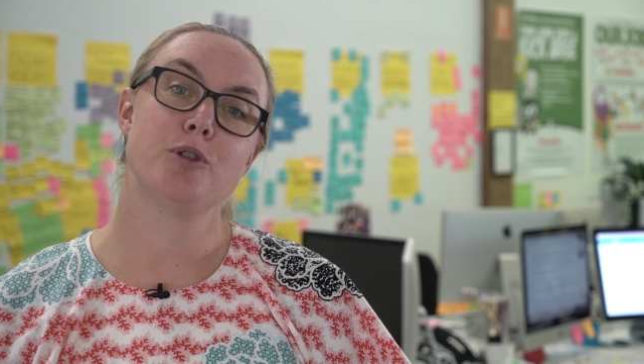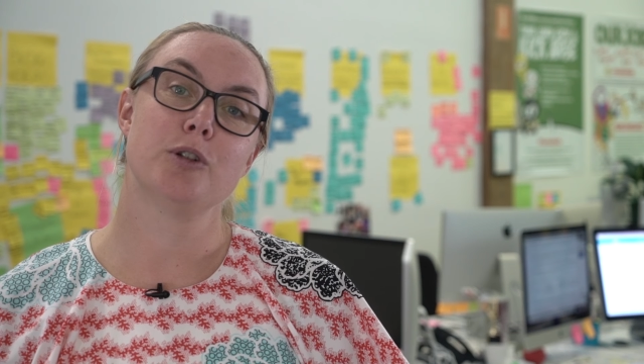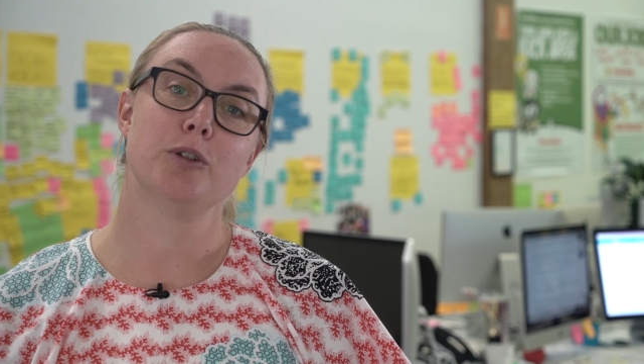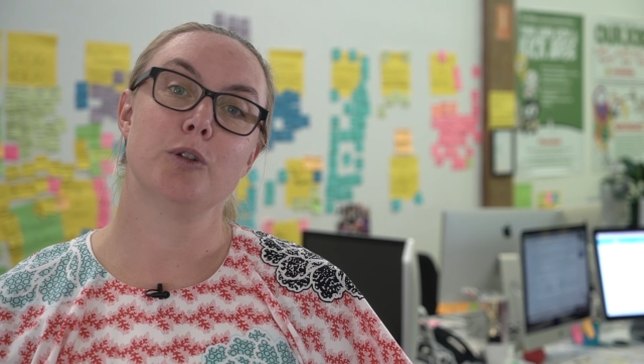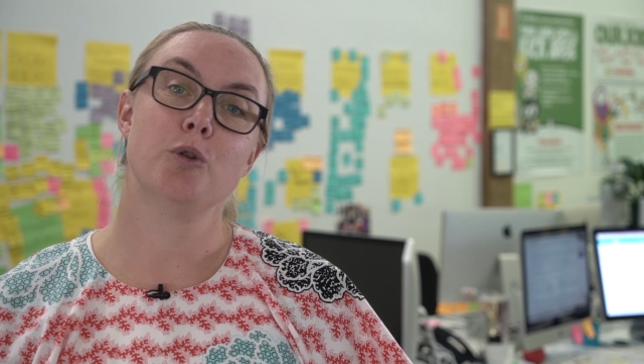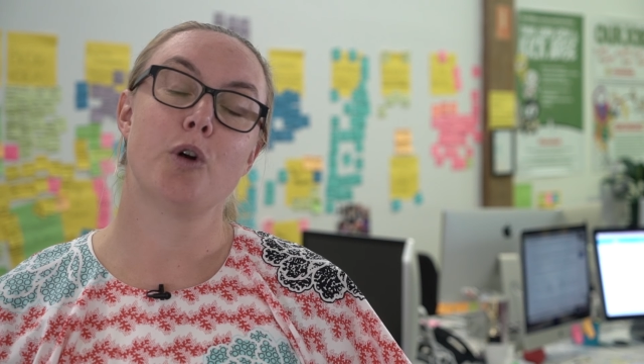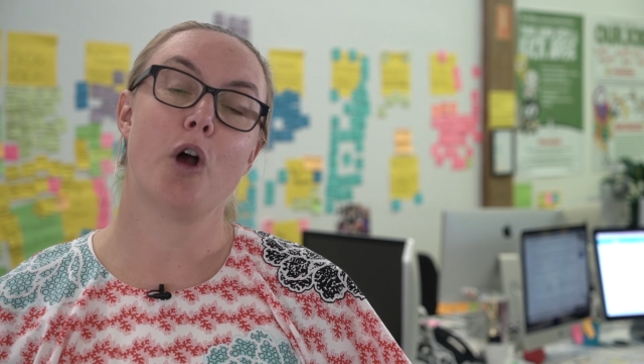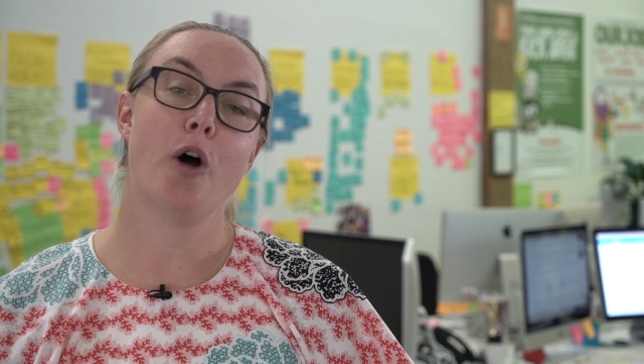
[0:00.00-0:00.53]
to
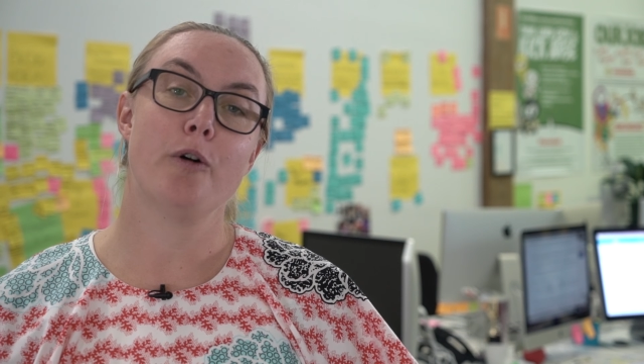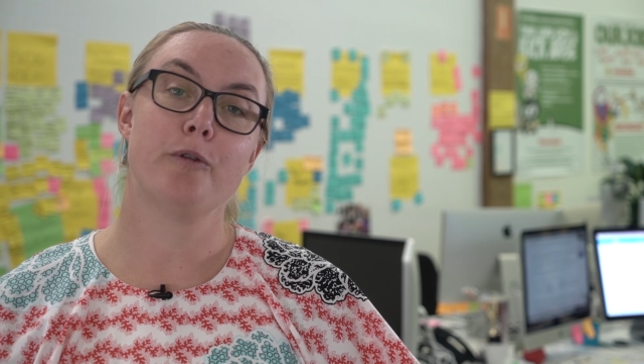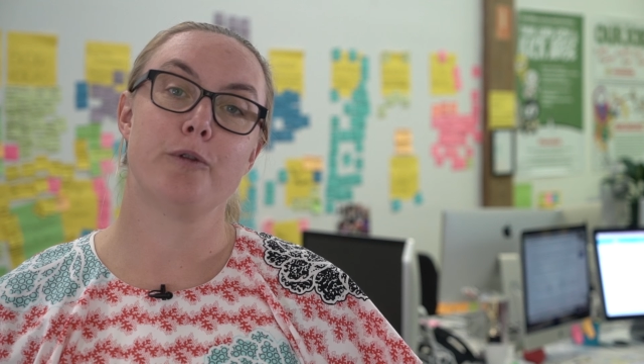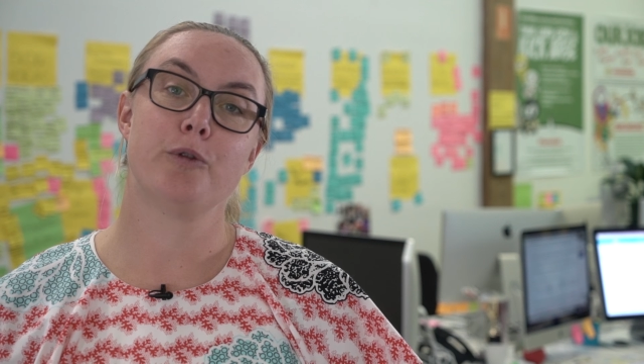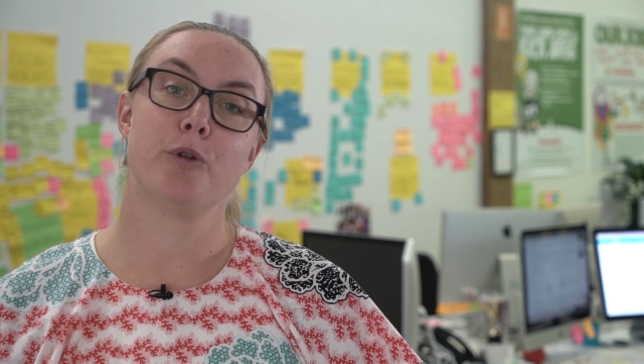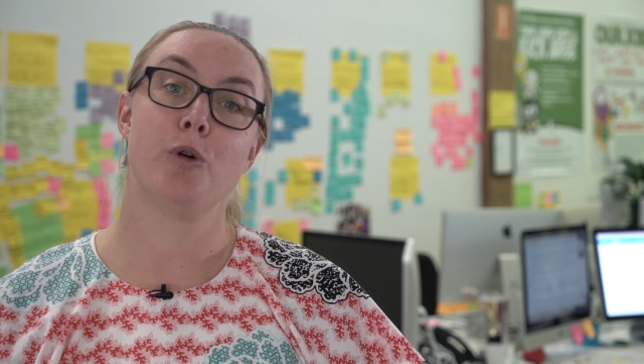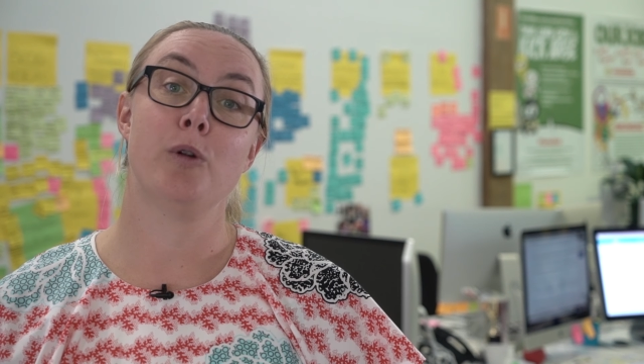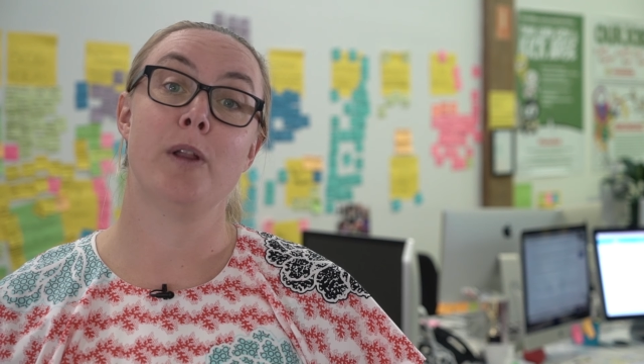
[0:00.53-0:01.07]
look
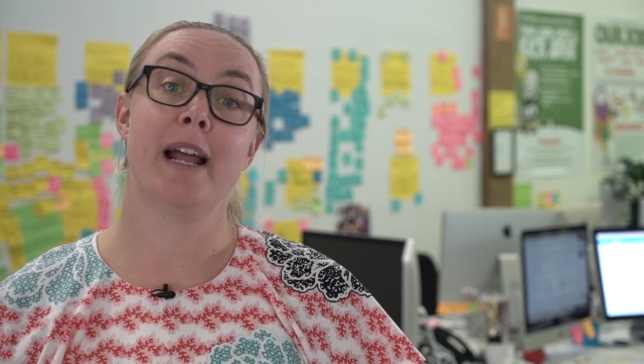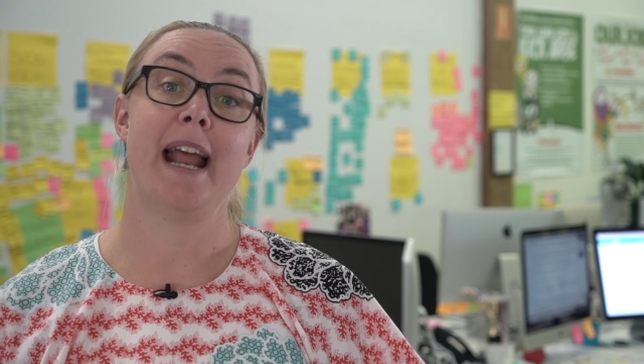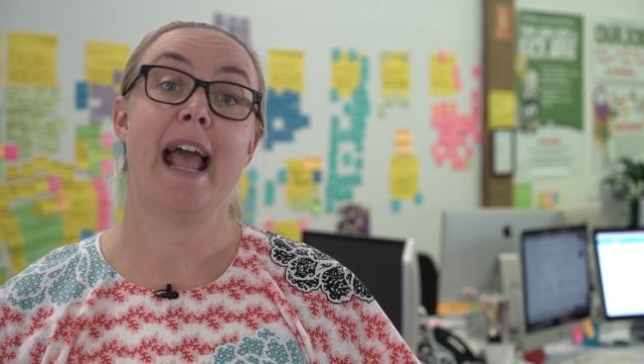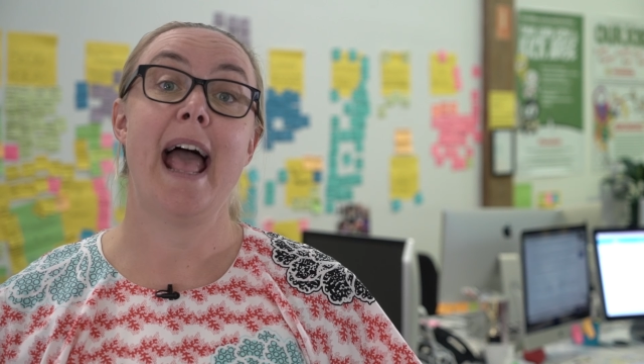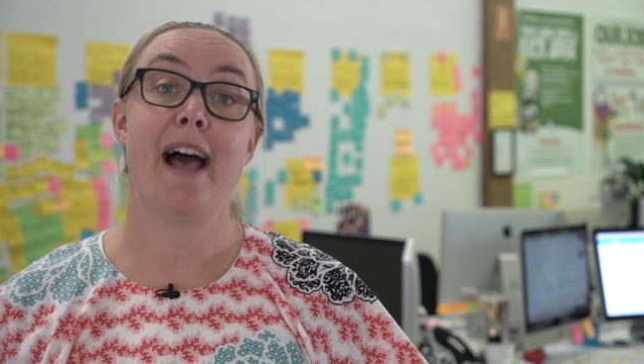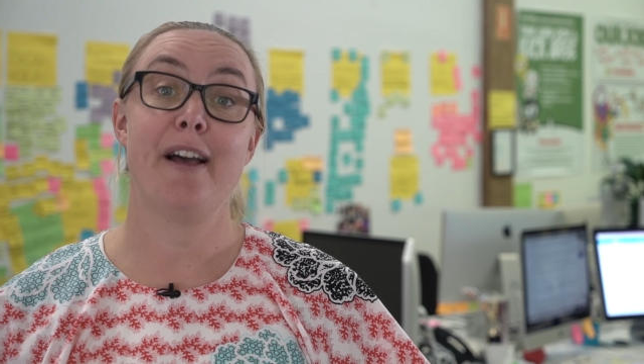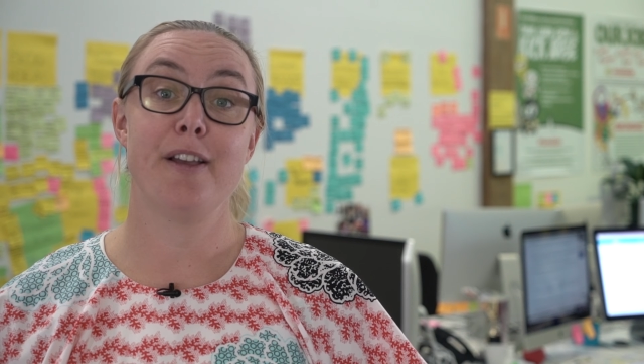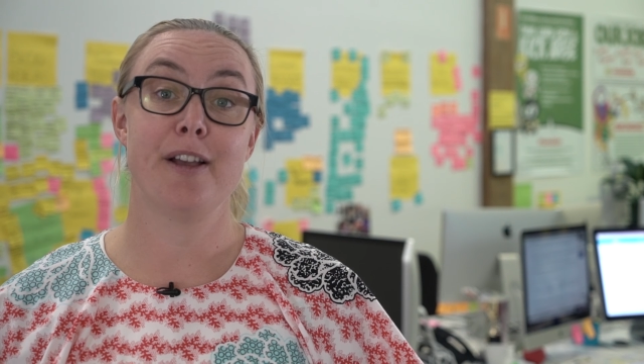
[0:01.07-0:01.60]
overall at
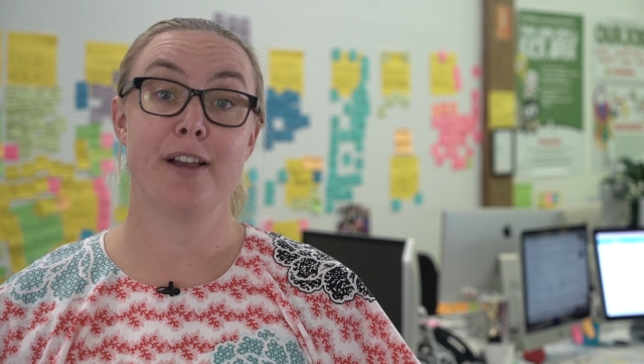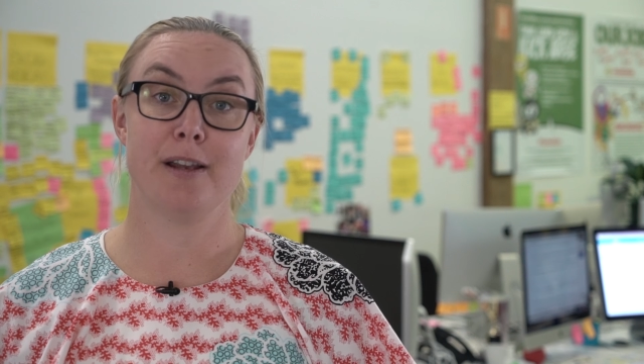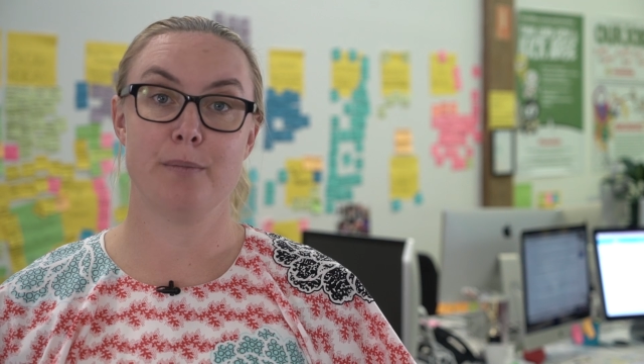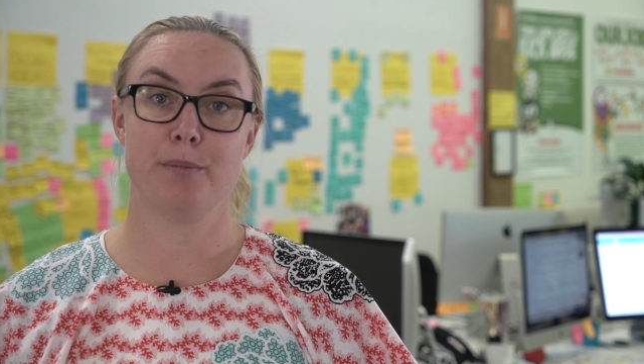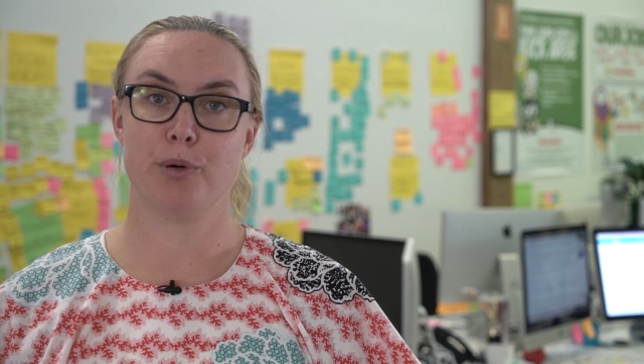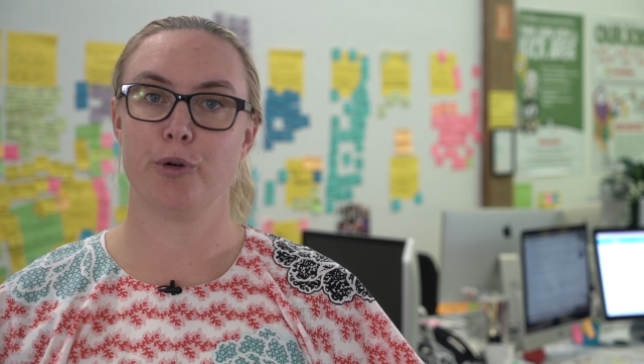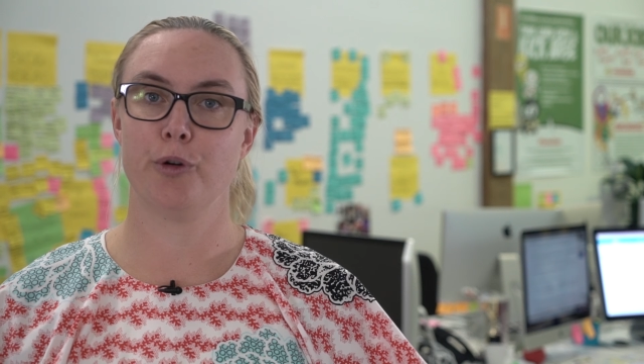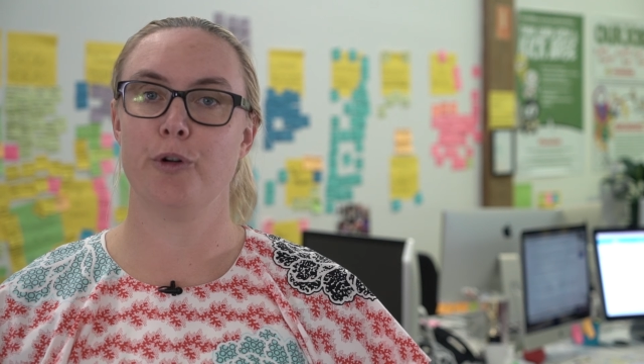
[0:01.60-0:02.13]
how you can
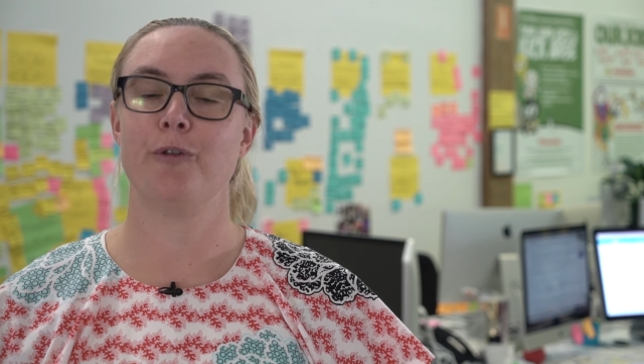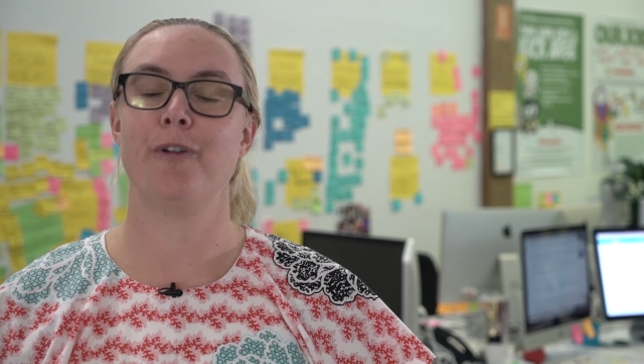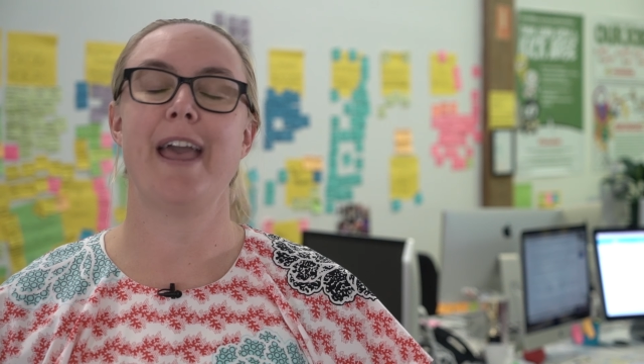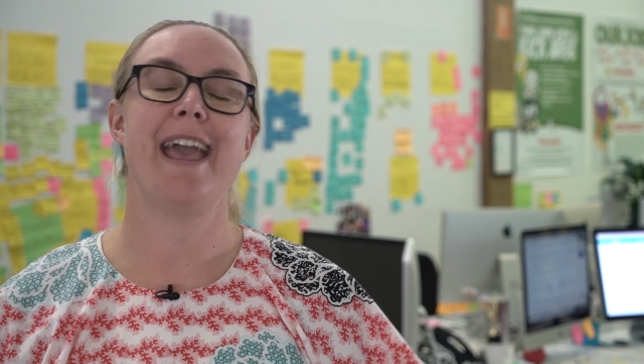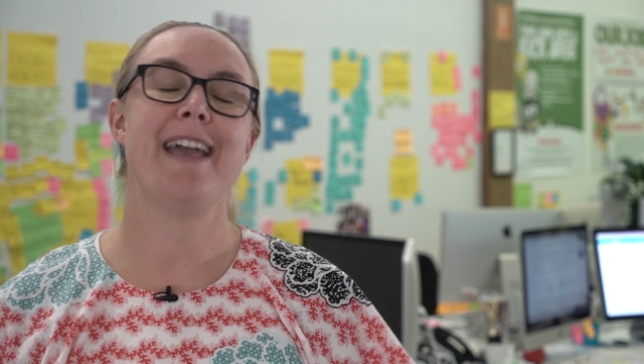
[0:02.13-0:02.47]
improve